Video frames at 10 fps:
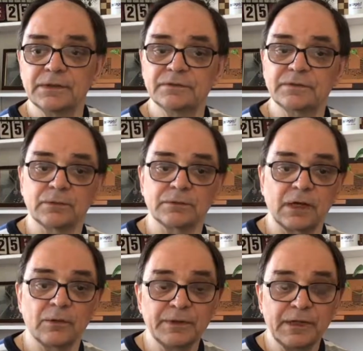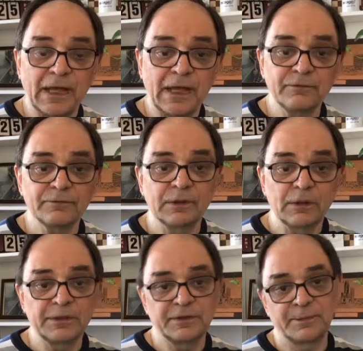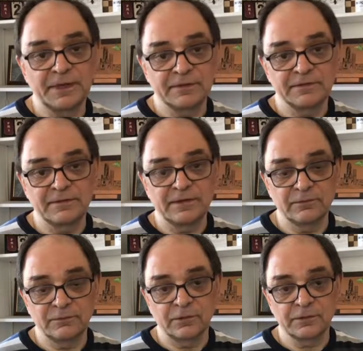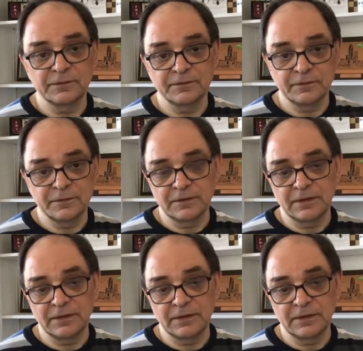So now we have goal expectancies for a certain